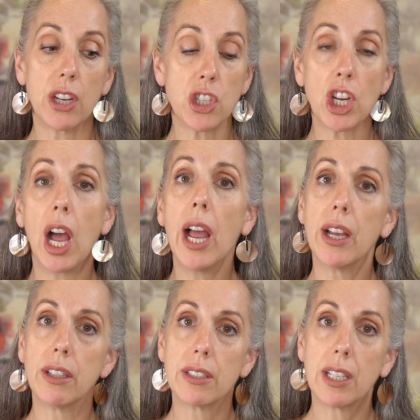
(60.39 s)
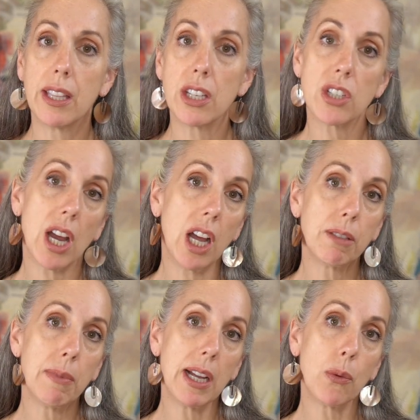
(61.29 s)
a child and the
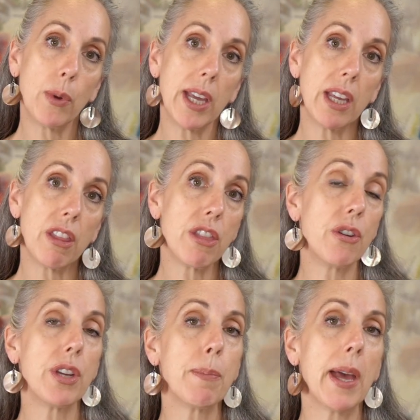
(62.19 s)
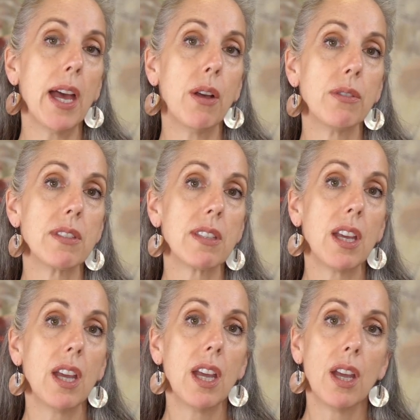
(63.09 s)
child might weigh 30 pounds.
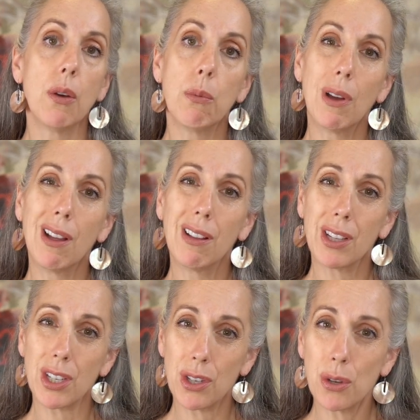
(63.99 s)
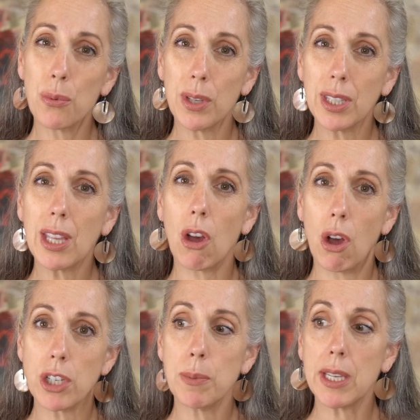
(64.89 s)
Well, you really
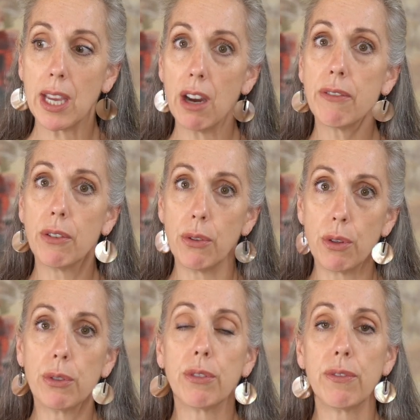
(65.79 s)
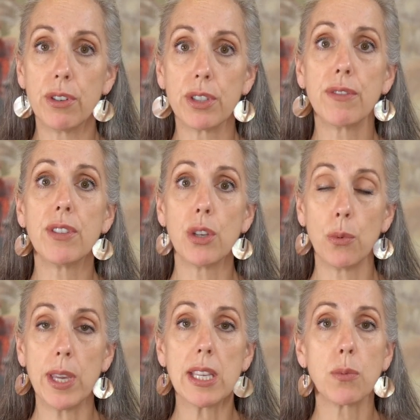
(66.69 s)
ought to be careful those first few
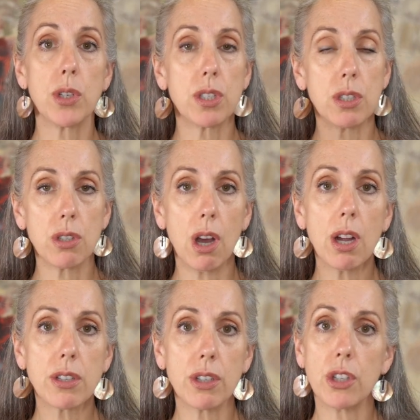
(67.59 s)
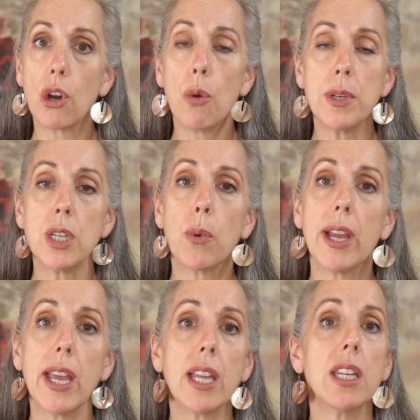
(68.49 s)
weeks, which the doctor, your
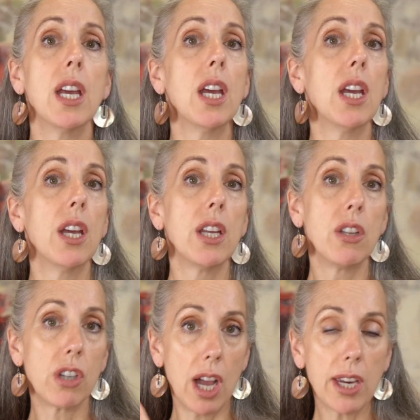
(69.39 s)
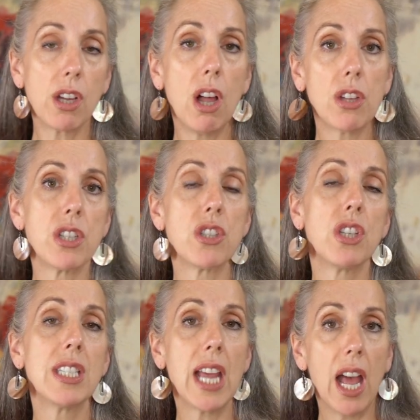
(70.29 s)
OBGYN, your gynecologist
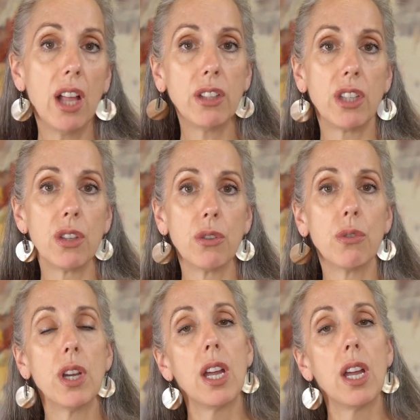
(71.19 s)
should tell you